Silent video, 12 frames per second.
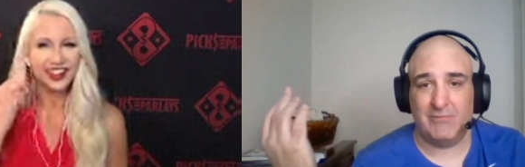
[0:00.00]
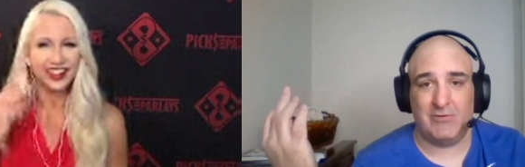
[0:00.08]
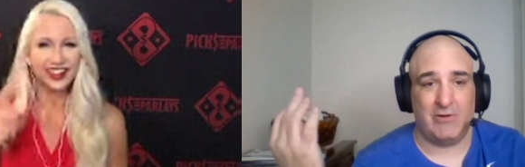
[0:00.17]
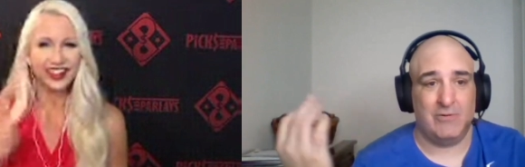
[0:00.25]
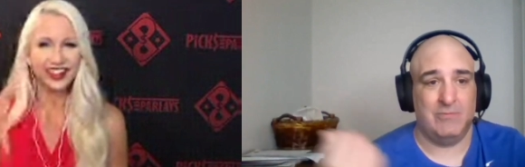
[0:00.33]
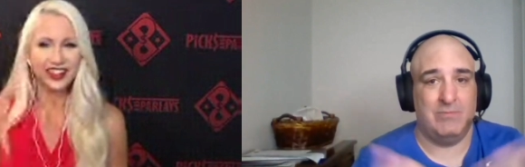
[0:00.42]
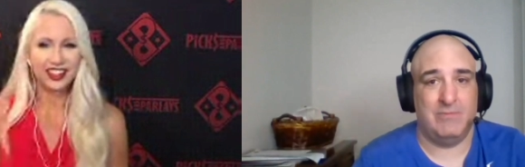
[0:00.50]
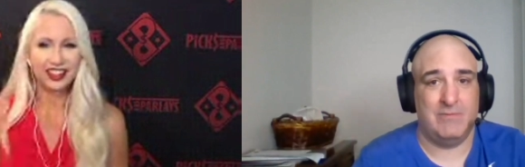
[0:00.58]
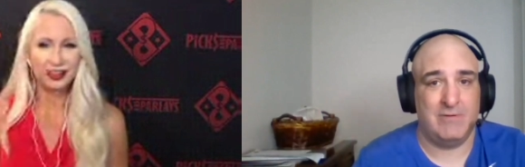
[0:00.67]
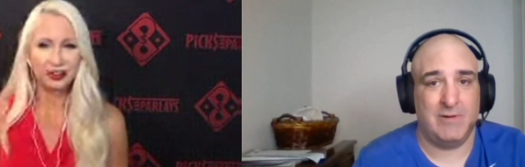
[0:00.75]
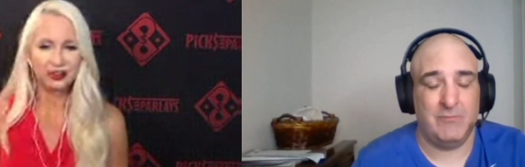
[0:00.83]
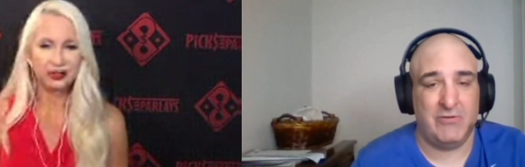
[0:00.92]
Speaker 1: So
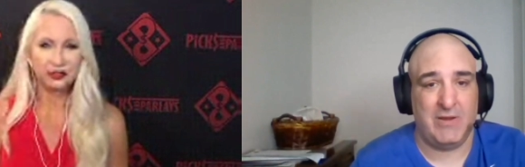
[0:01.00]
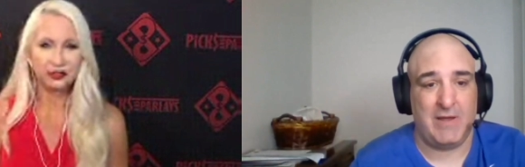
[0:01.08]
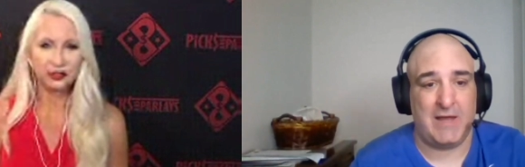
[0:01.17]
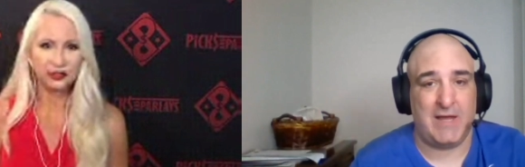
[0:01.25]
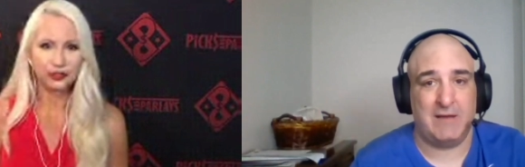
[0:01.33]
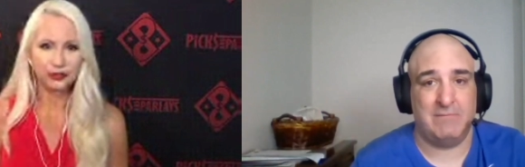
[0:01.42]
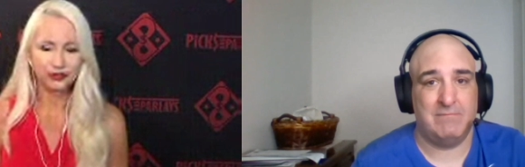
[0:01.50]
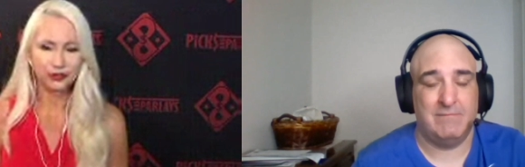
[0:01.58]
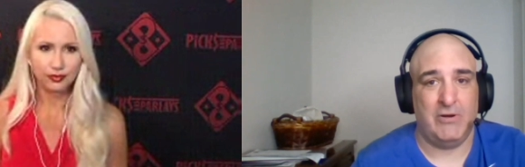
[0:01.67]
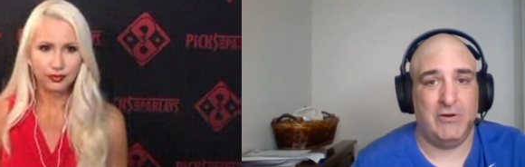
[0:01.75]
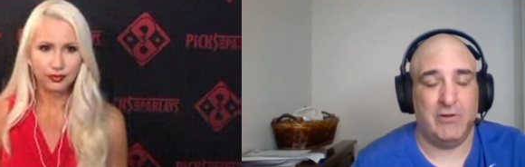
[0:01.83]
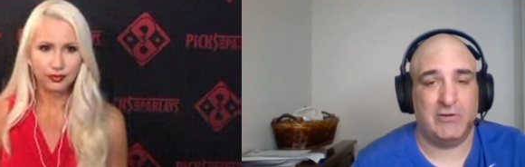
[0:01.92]
come see. I got
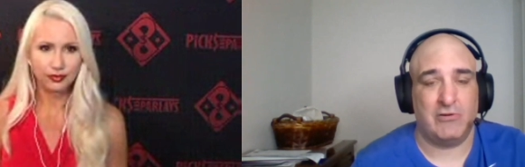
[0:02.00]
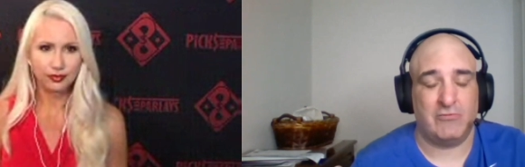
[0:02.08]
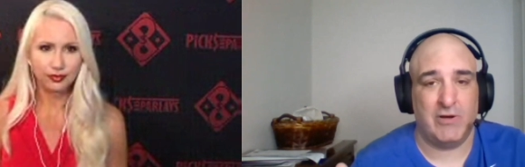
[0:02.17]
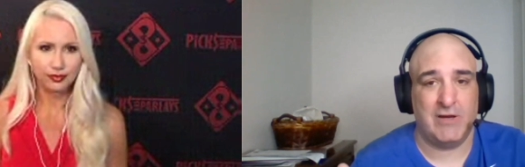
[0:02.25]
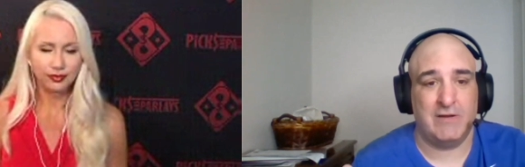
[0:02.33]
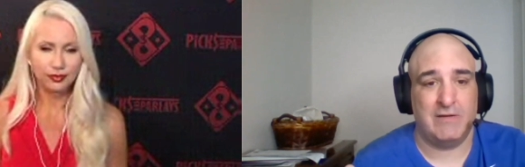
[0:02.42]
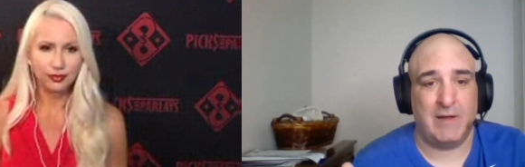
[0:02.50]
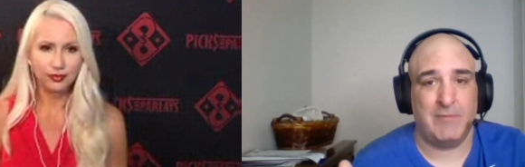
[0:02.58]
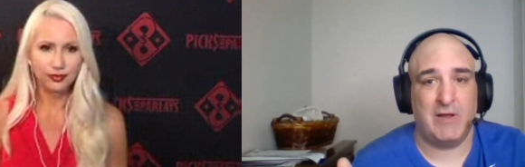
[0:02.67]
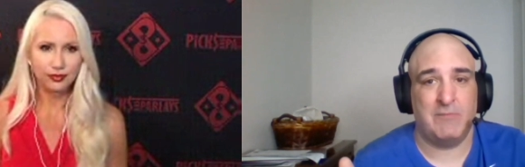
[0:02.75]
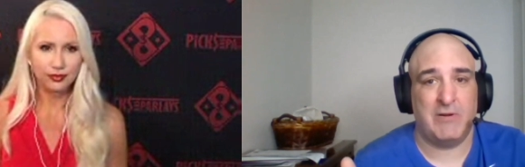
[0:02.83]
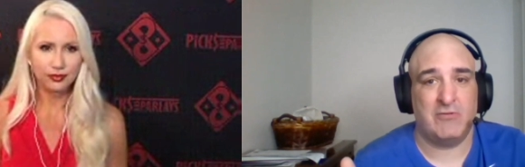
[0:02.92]
beer. You like to drink? I'm
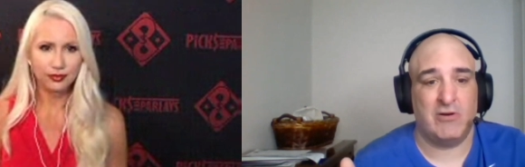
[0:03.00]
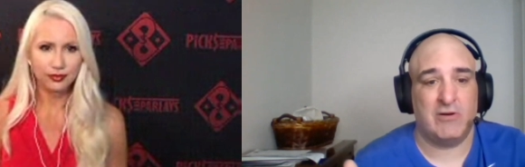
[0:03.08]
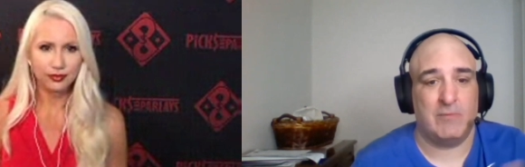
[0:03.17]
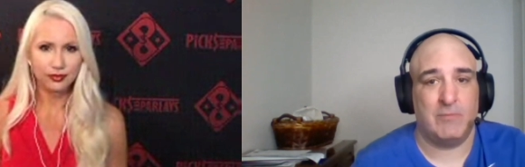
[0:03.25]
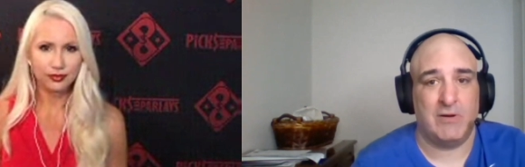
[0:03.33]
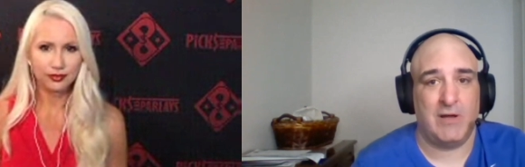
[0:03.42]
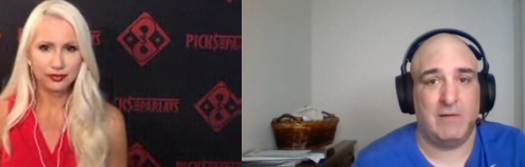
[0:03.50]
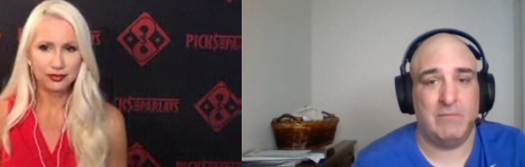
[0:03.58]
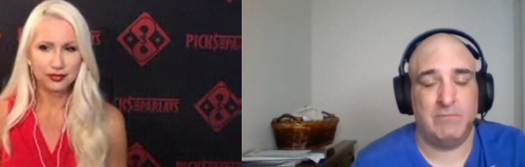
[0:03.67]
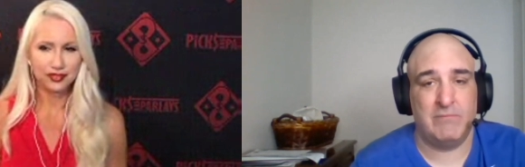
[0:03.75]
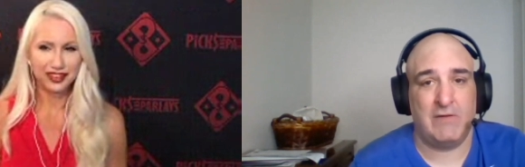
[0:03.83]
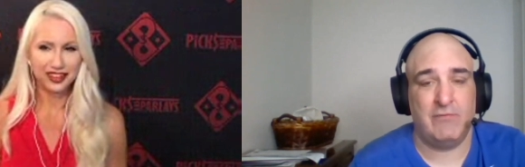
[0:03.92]
not a big drinker, but
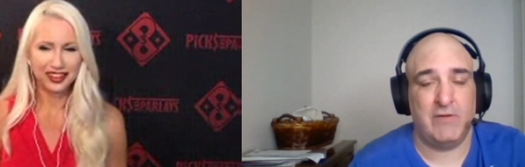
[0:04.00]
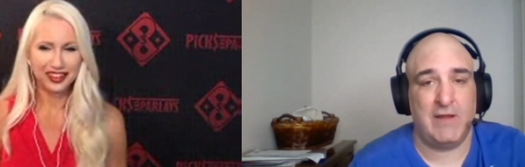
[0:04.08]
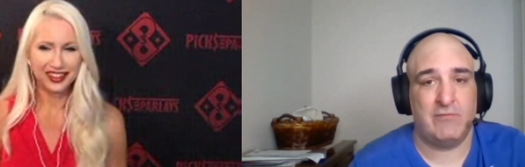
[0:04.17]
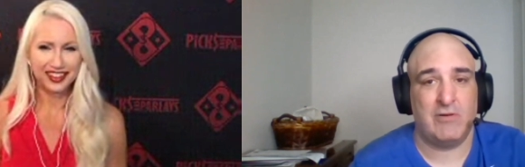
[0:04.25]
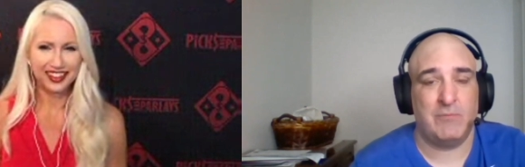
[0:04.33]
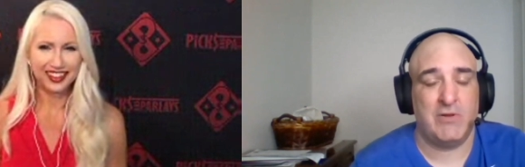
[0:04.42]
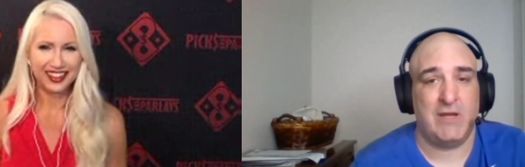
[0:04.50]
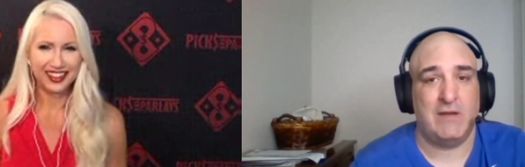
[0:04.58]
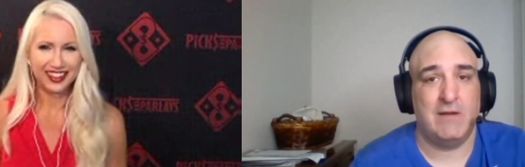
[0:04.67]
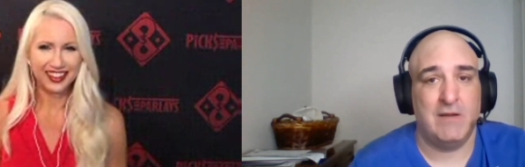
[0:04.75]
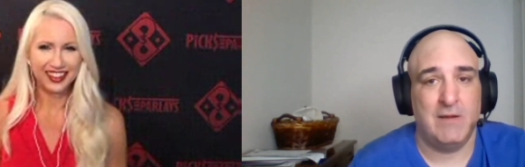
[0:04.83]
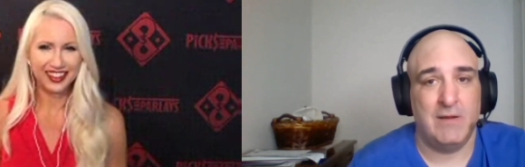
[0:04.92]
I'll definitely have something to
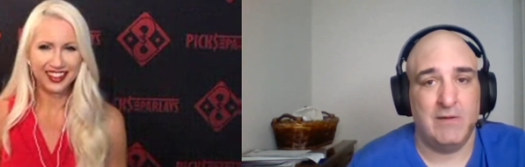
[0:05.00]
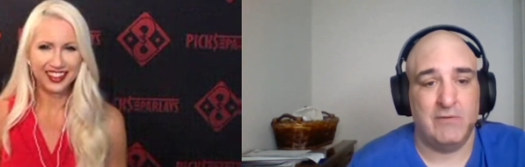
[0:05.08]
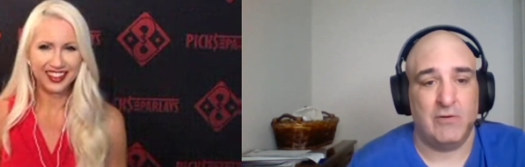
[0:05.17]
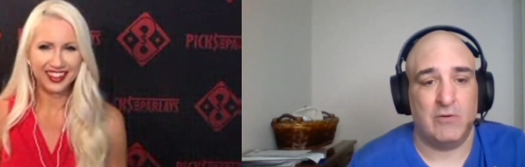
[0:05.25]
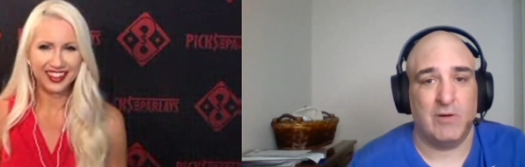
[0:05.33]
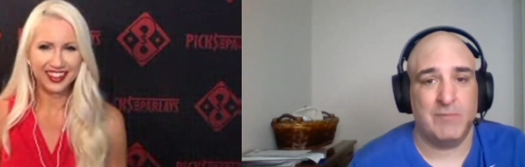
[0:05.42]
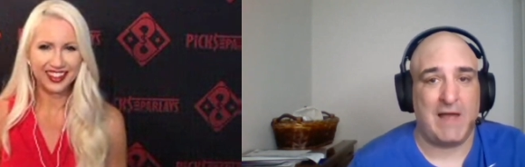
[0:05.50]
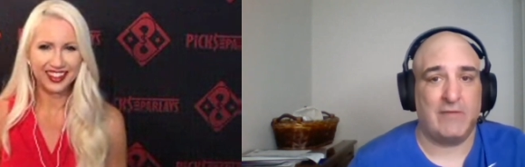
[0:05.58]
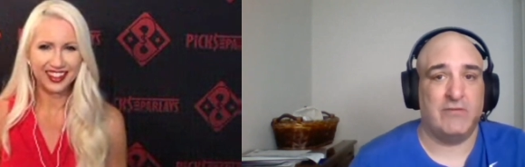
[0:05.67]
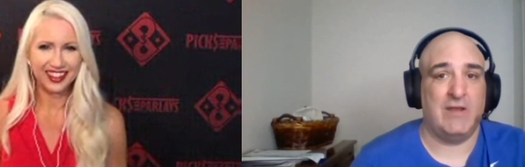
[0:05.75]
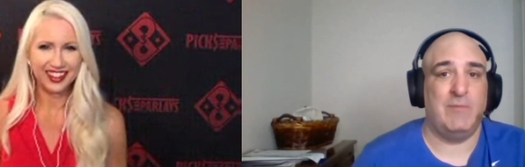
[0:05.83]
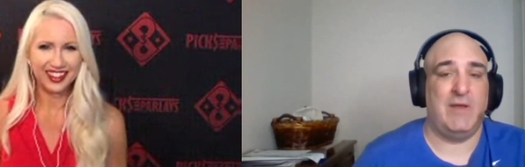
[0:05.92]
eat. So come
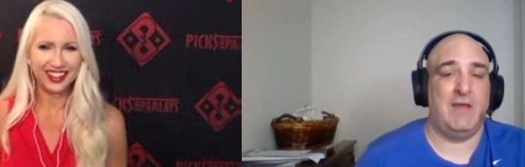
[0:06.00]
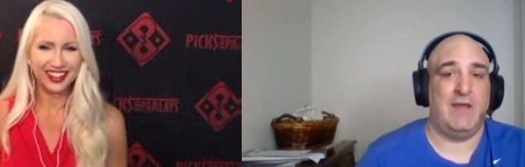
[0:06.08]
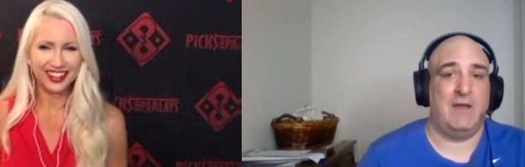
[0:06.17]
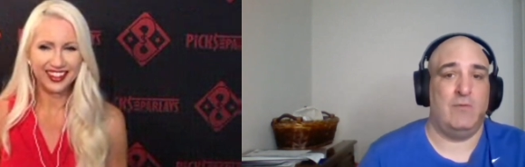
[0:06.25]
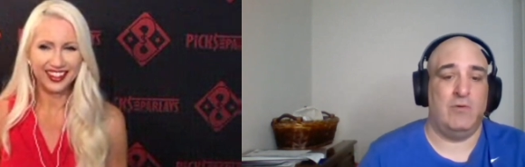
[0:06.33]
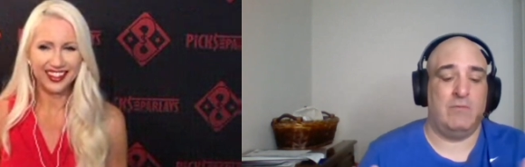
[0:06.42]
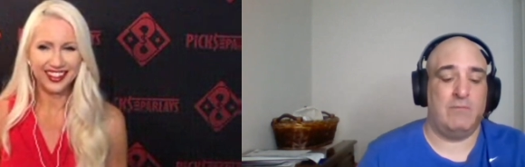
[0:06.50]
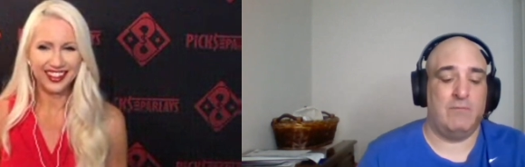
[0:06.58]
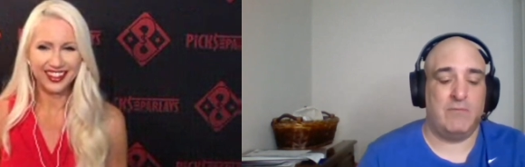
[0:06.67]
down, see me, and we'll